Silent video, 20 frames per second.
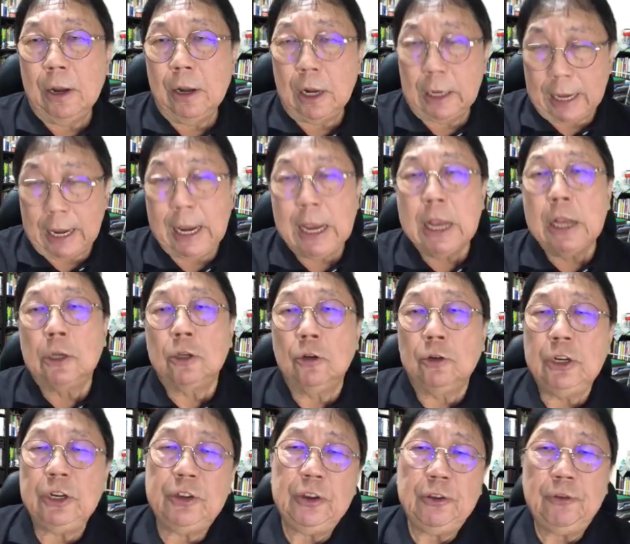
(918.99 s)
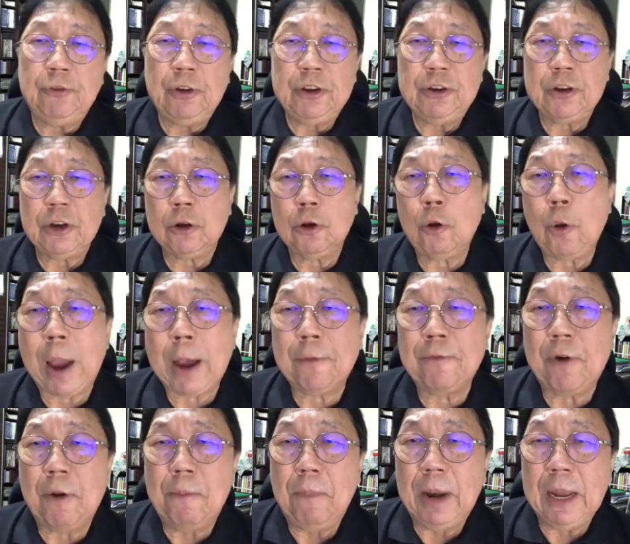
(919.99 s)
Okay. So this is Richard Quek
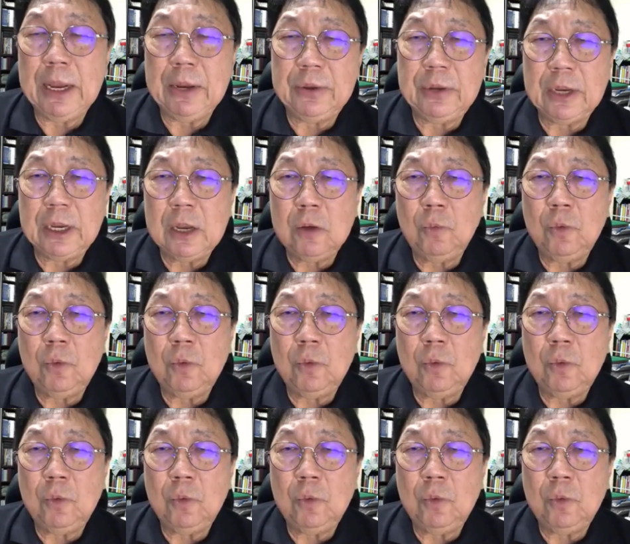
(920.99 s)
from Malaysia